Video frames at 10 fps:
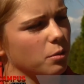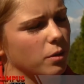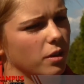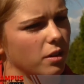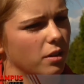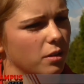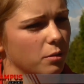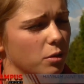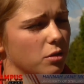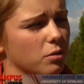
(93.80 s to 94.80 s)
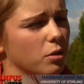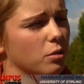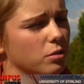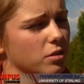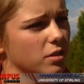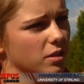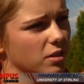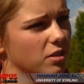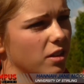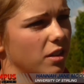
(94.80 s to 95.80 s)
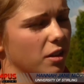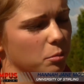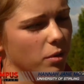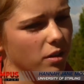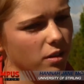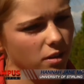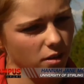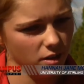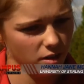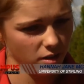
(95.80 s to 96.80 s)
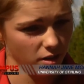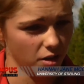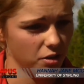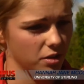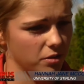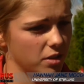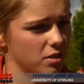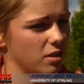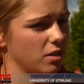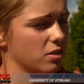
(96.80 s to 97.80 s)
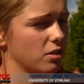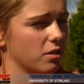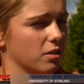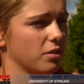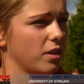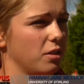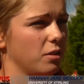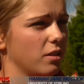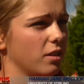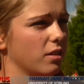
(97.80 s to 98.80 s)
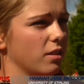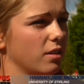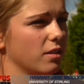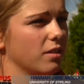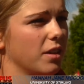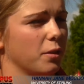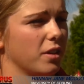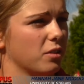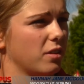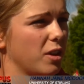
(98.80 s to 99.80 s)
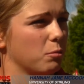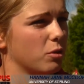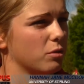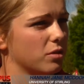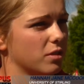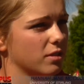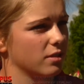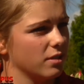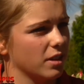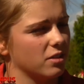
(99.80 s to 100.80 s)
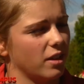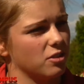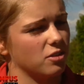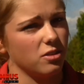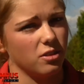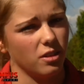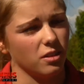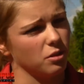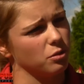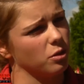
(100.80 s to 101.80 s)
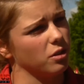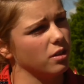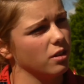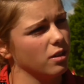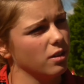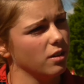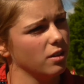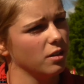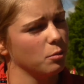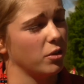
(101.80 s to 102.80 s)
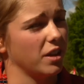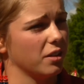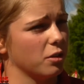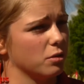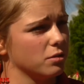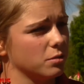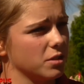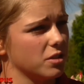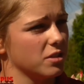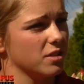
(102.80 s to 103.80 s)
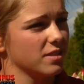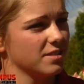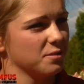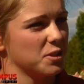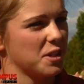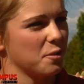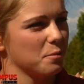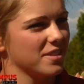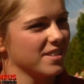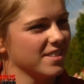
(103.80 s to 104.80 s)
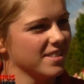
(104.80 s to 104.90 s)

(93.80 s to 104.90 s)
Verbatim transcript: with lots of golf and studying, but our university, is very good at allowing us time off and extensions and things for playing the golf, which, is, which helps.